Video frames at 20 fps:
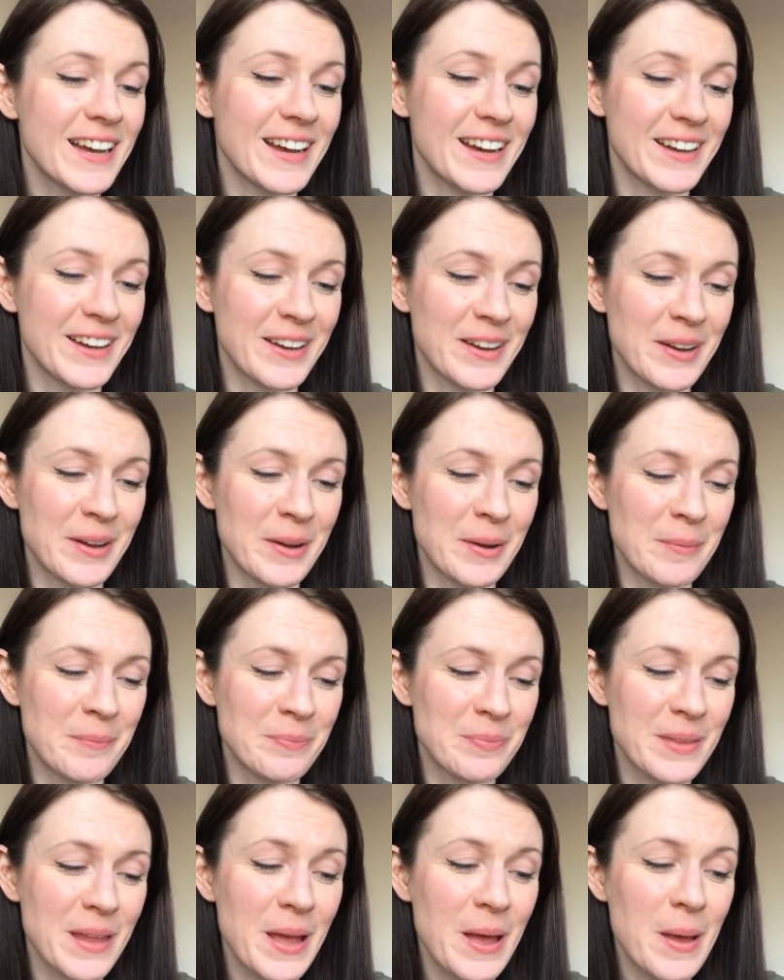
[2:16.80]

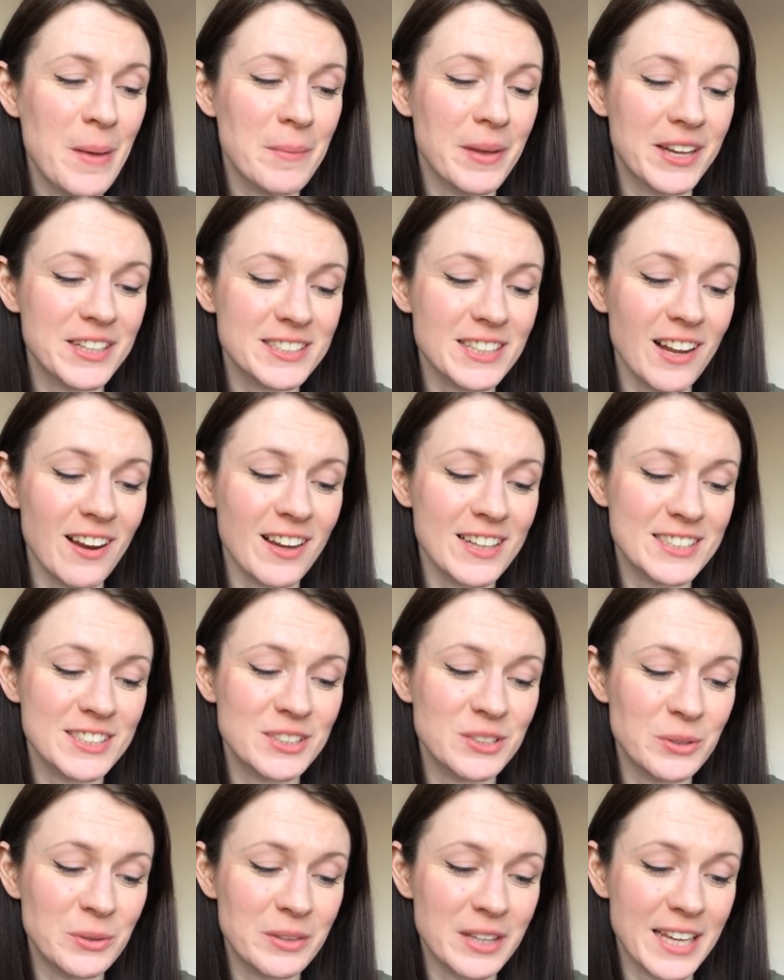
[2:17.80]
um, because I like to
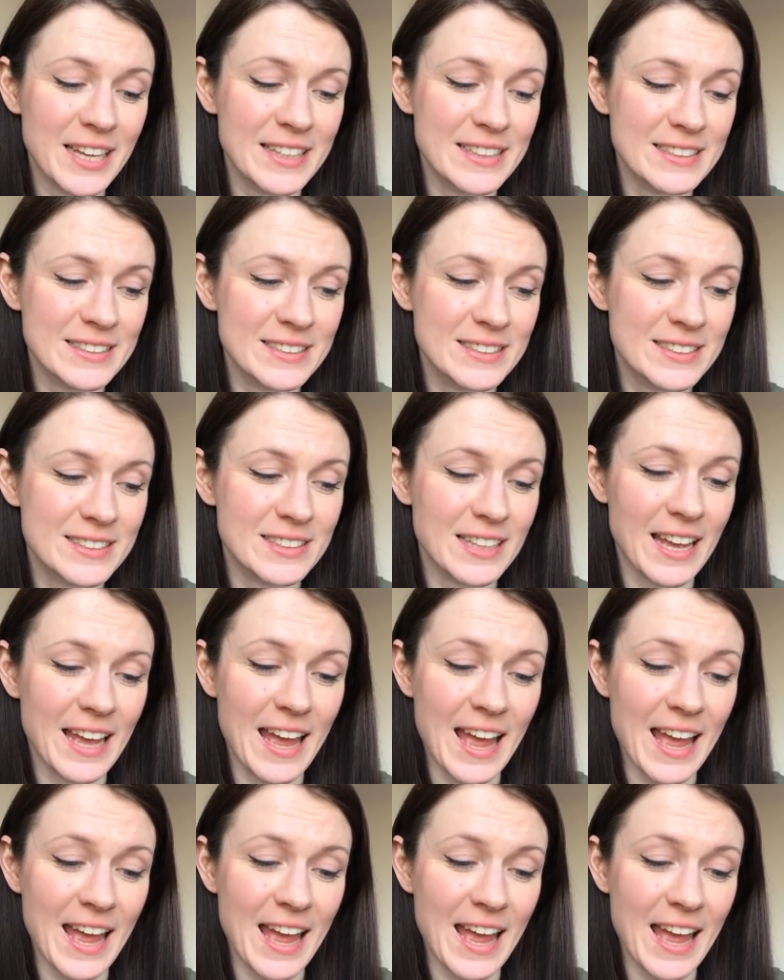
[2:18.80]
do things